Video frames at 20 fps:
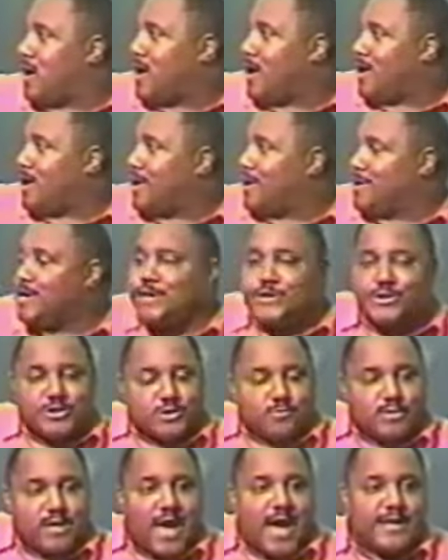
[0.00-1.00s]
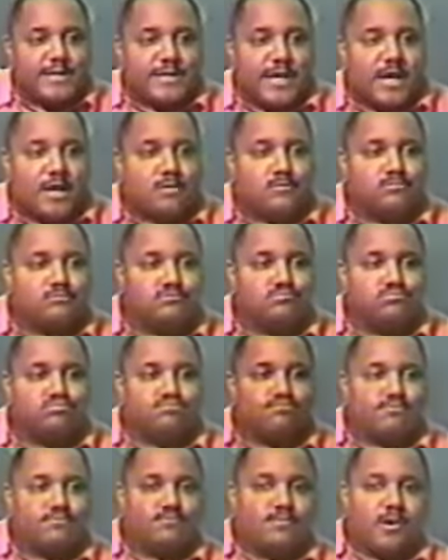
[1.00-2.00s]
uh, eating some goddamn
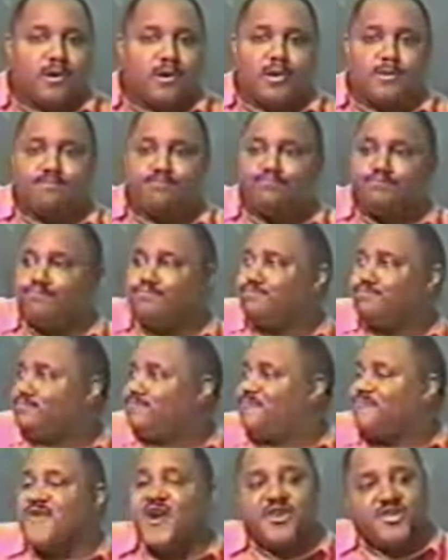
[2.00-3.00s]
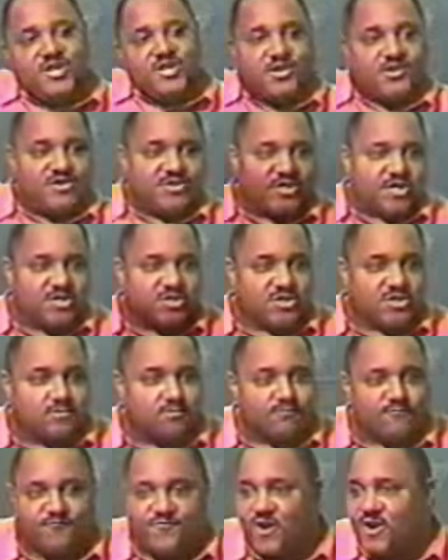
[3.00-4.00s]
uh, Funyuns and
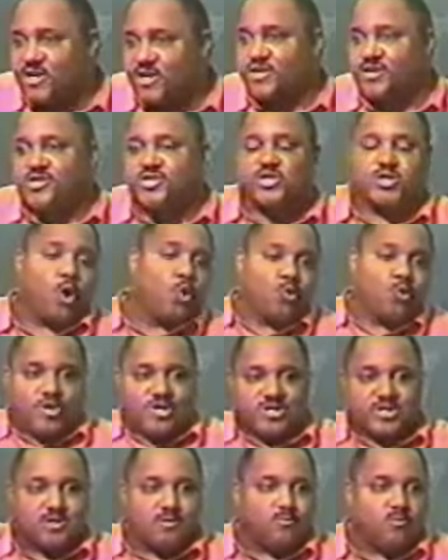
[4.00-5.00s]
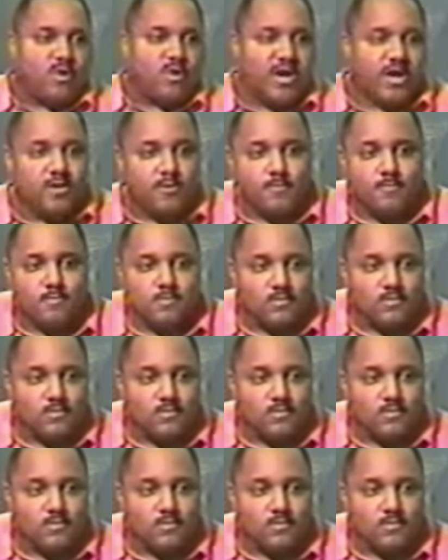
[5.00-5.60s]
some fucking soda somewhere.